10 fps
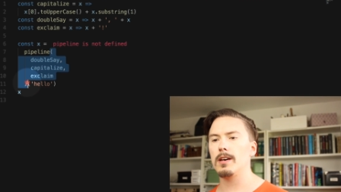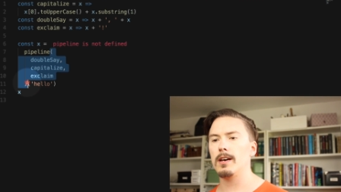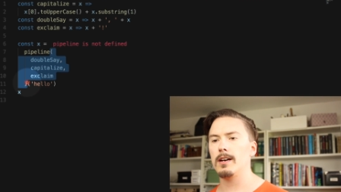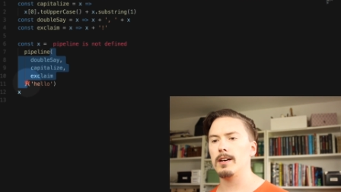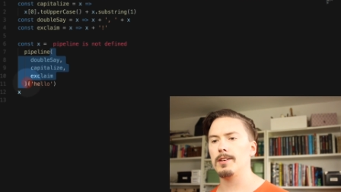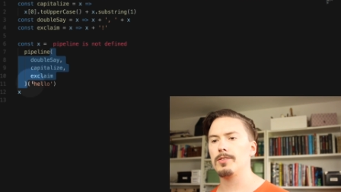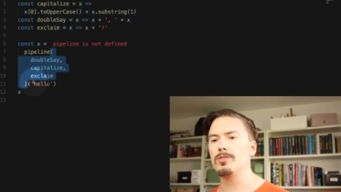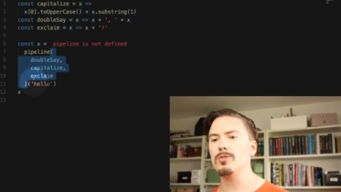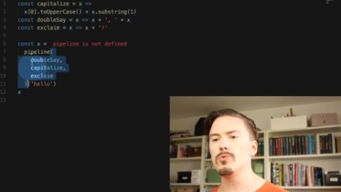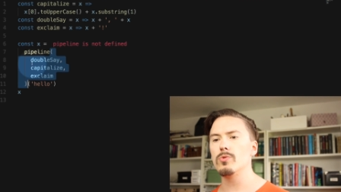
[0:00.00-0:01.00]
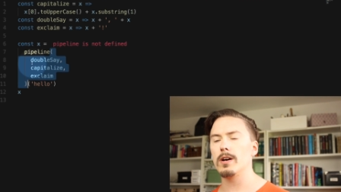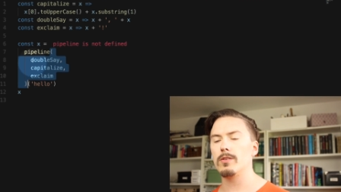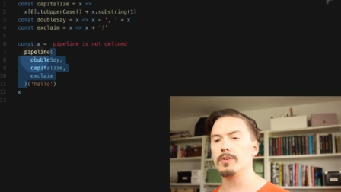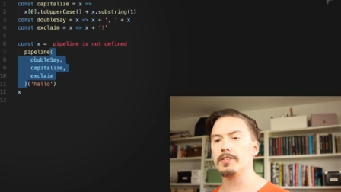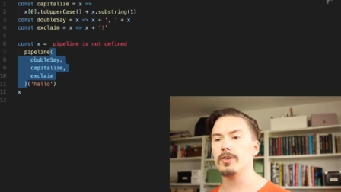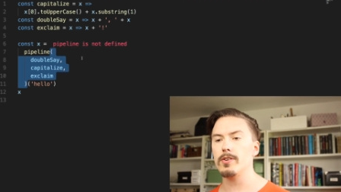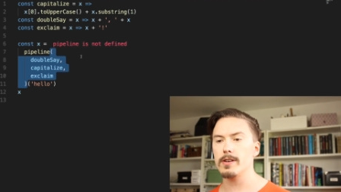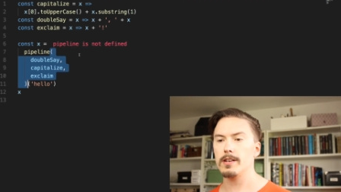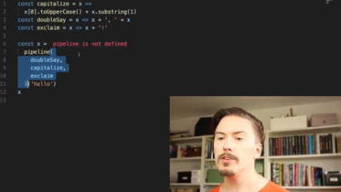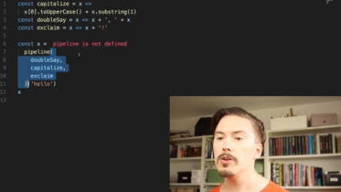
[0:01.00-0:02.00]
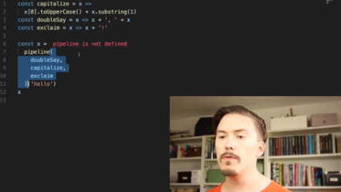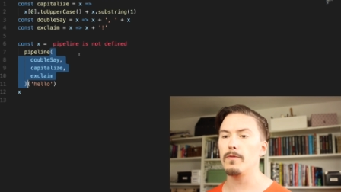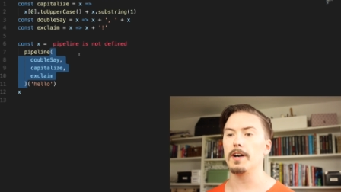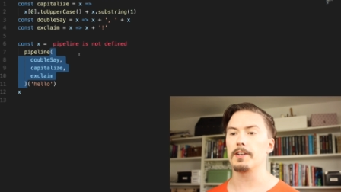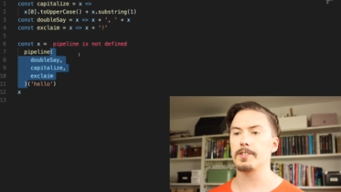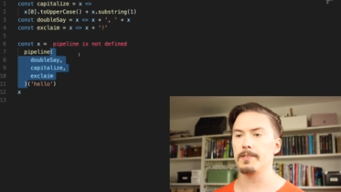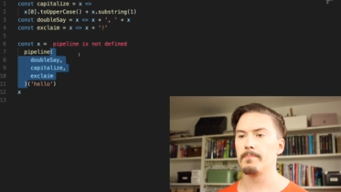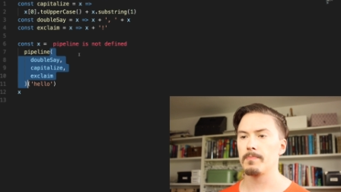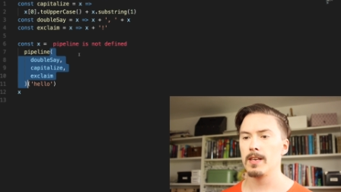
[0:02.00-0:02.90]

to return a new function